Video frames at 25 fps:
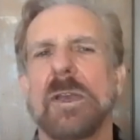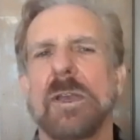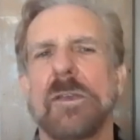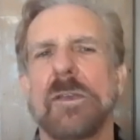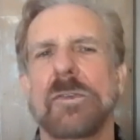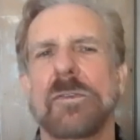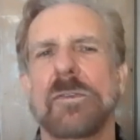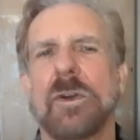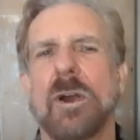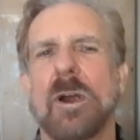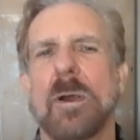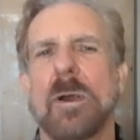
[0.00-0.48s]

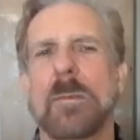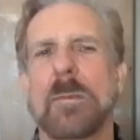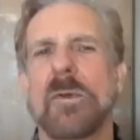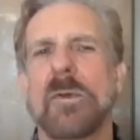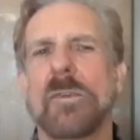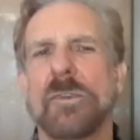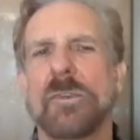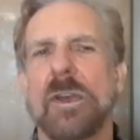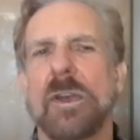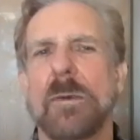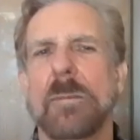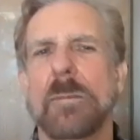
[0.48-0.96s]
East
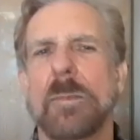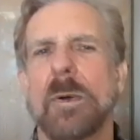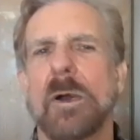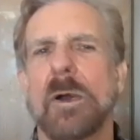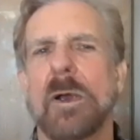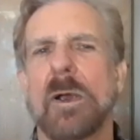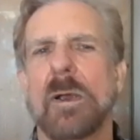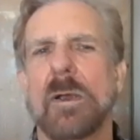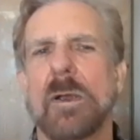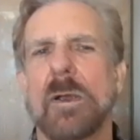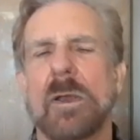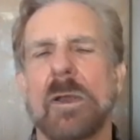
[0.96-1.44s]
Harbor State
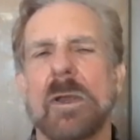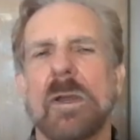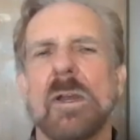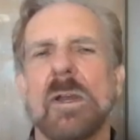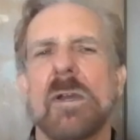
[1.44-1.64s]
Park.